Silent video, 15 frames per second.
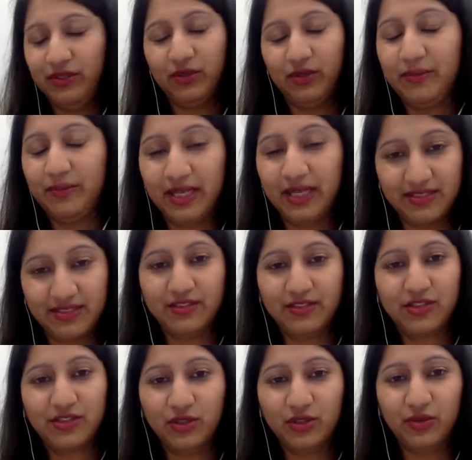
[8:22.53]
makes sense
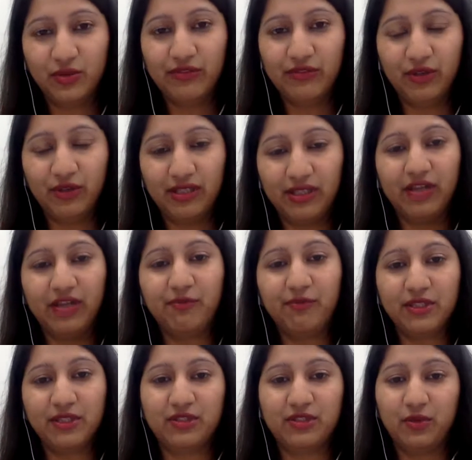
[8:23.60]
to you. If you're the kind of
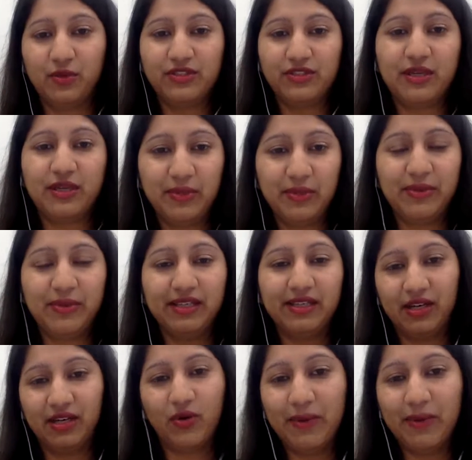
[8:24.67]
person who wants to implement it
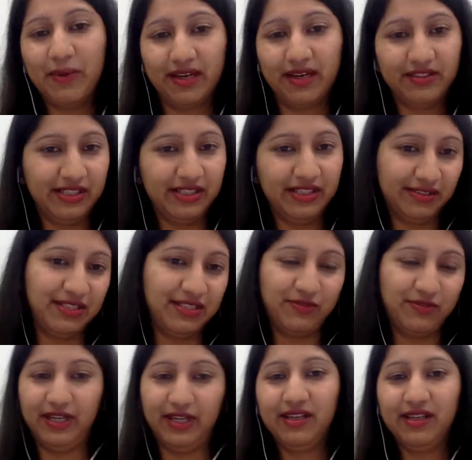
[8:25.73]
and go back and read it, that's
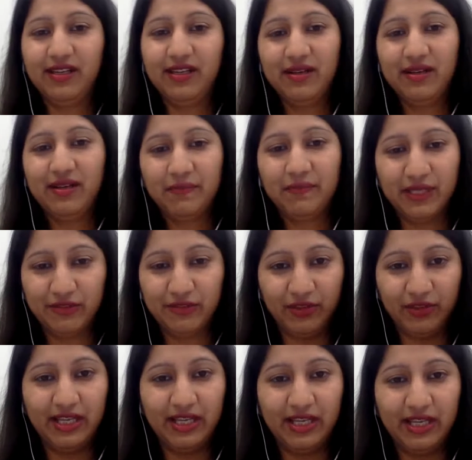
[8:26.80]
fine. But if
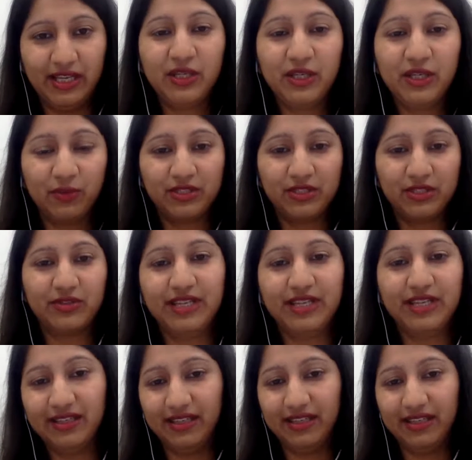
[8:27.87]
you're like me who wants to
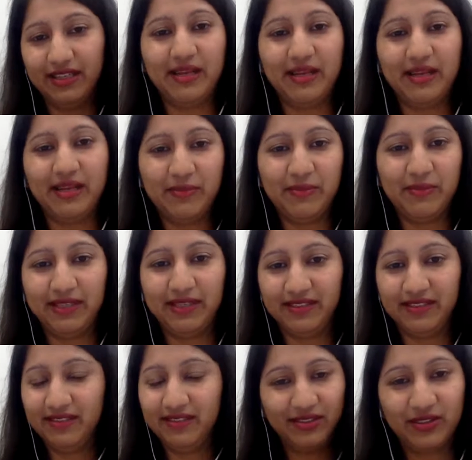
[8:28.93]
read it and then implement
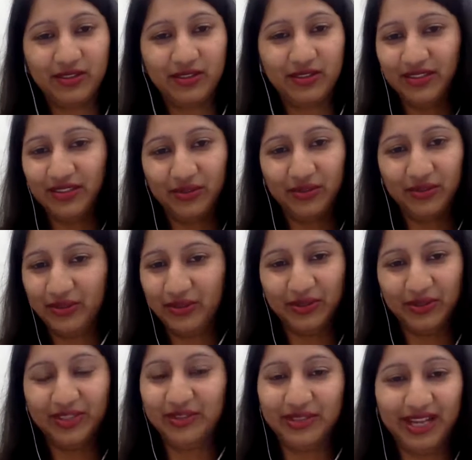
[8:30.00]
it, you
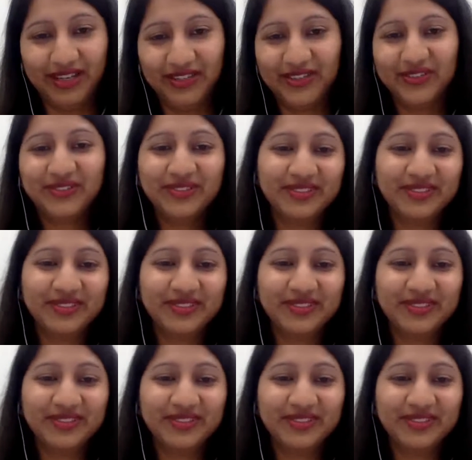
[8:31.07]
can do that too.